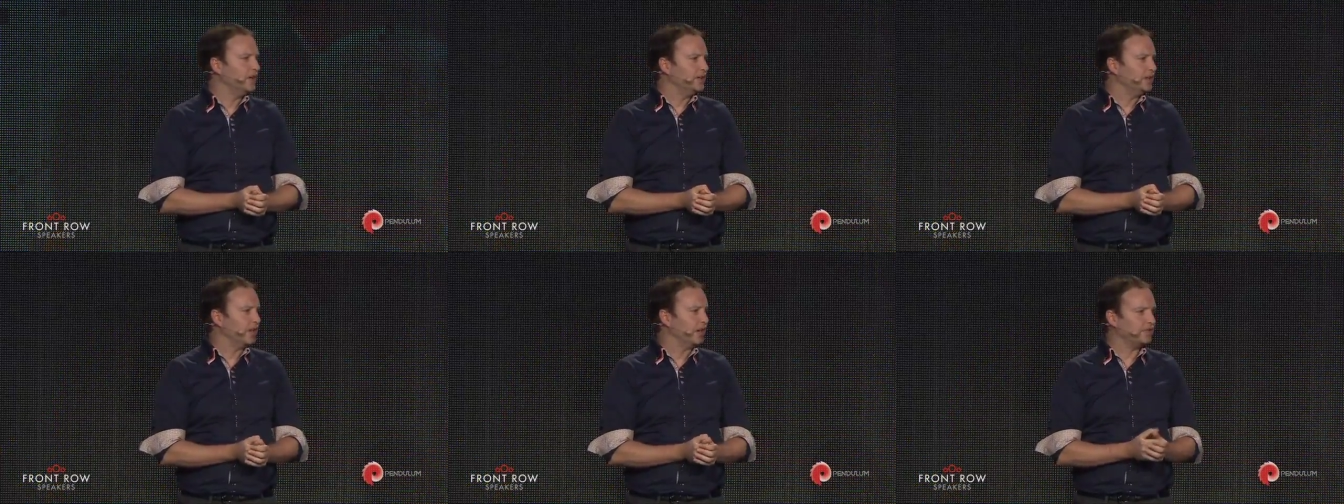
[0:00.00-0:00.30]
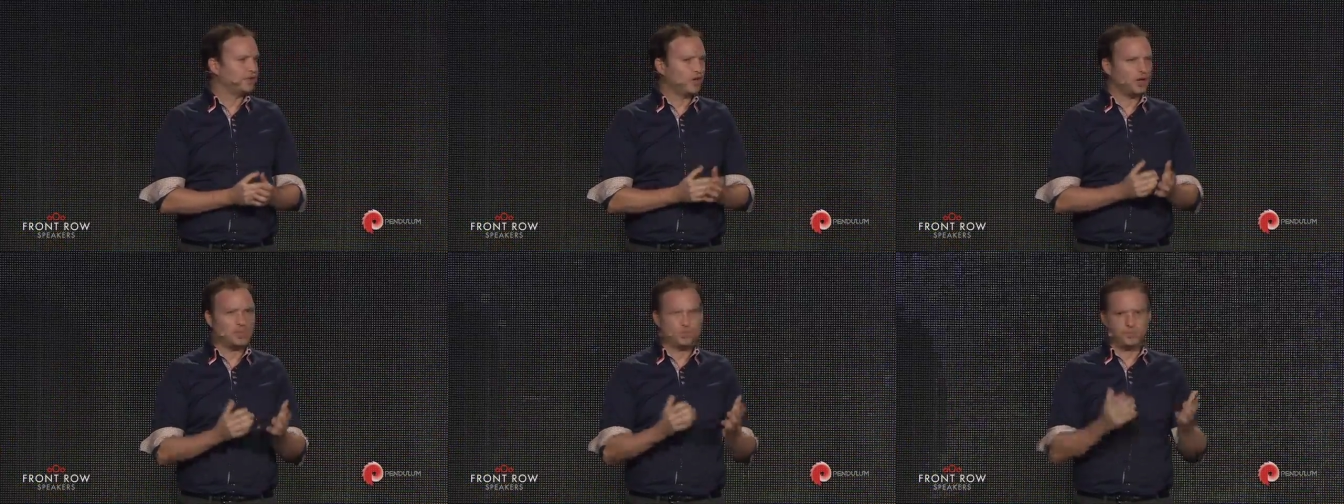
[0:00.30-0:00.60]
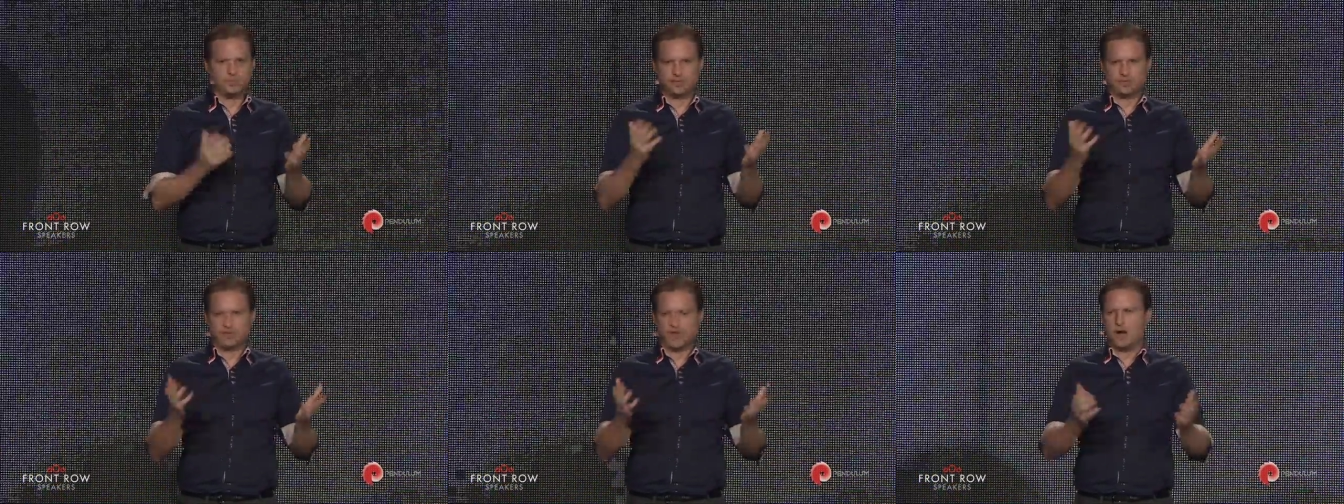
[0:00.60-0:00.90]
that have
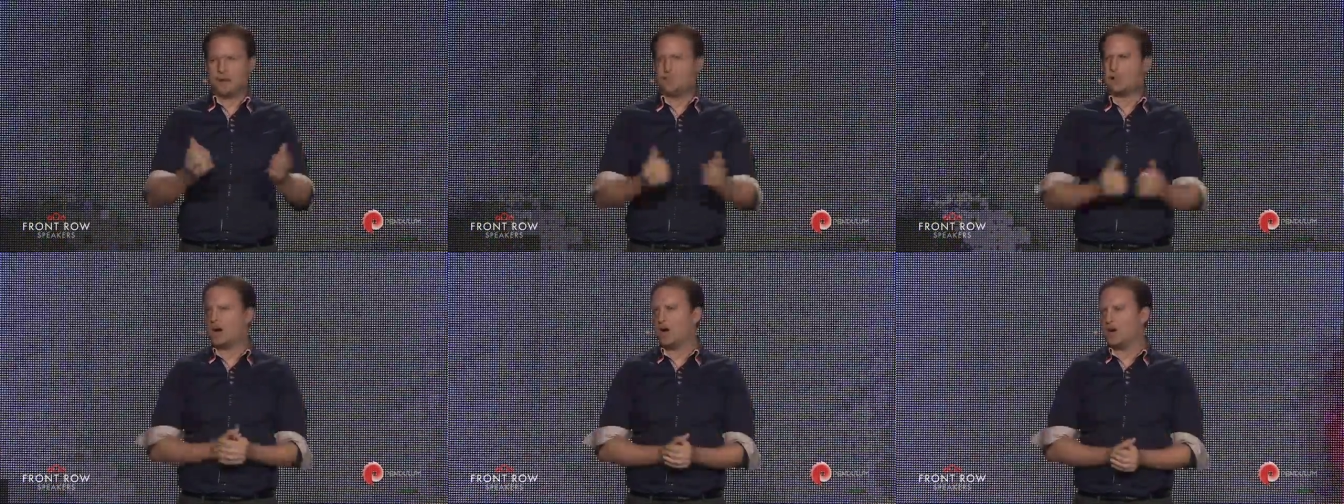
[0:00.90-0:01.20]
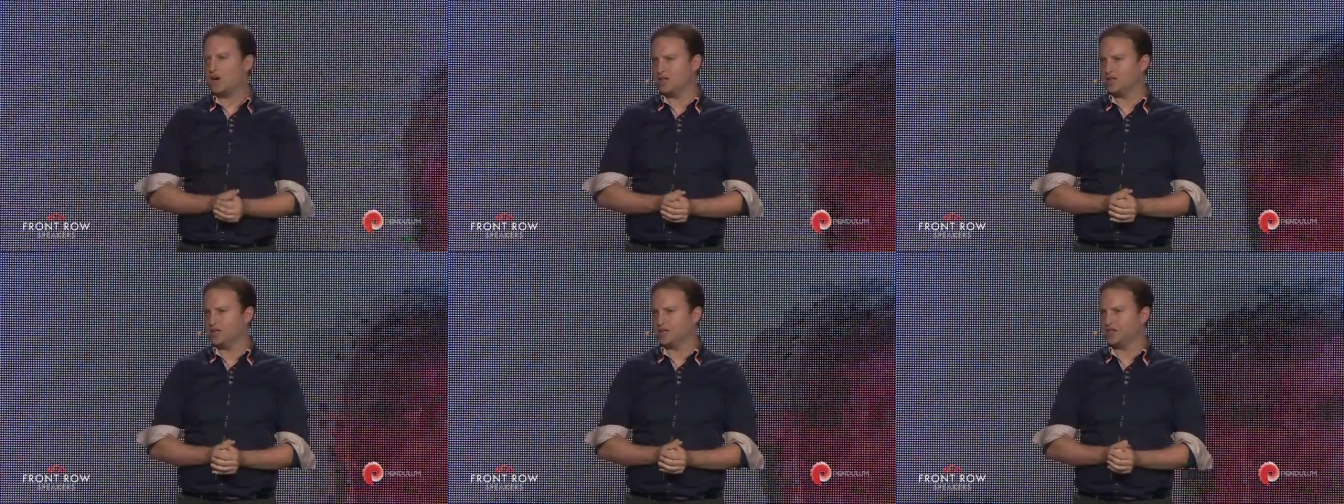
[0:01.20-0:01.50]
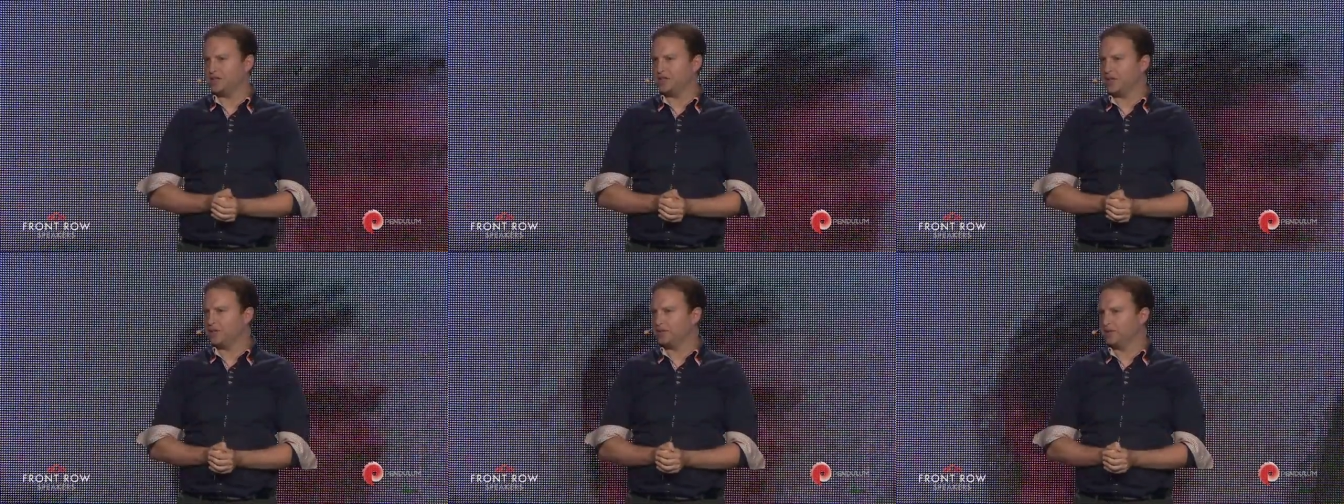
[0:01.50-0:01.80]
come from Ireland
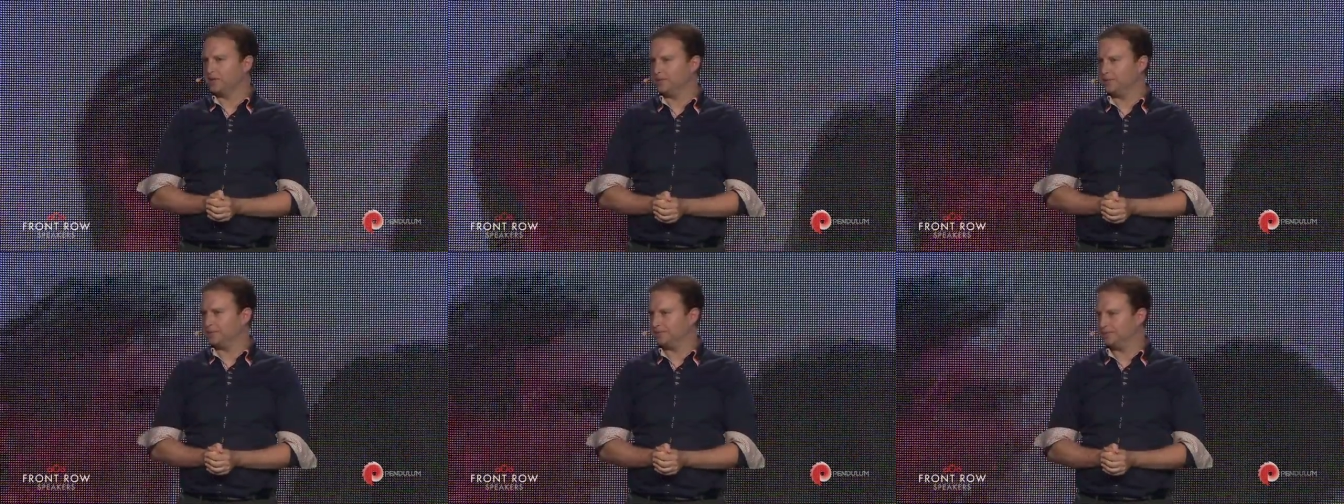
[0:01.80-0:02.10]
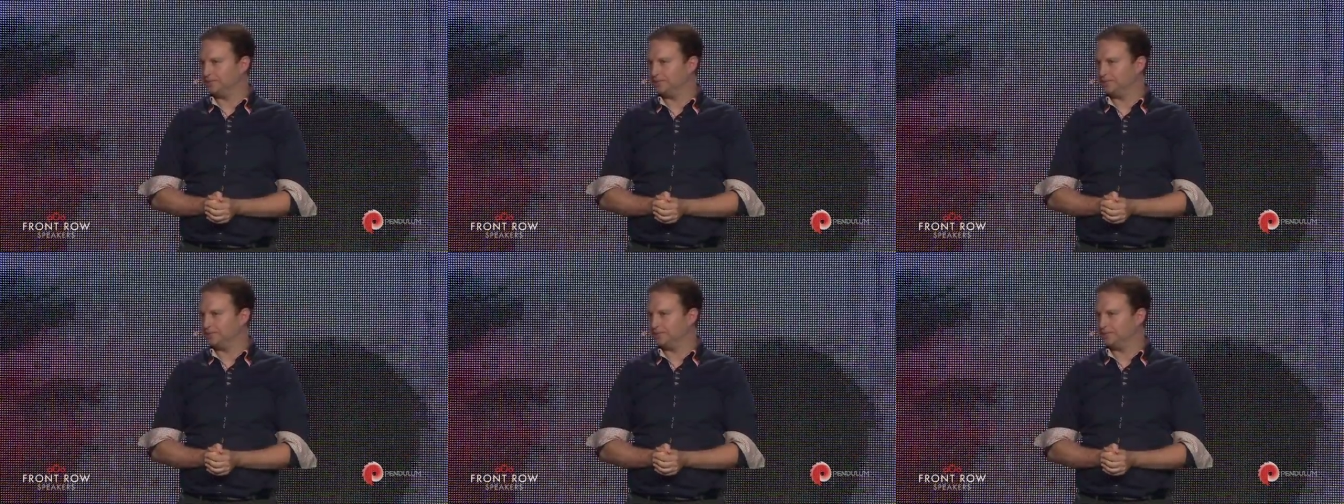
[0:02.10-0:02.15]
itself.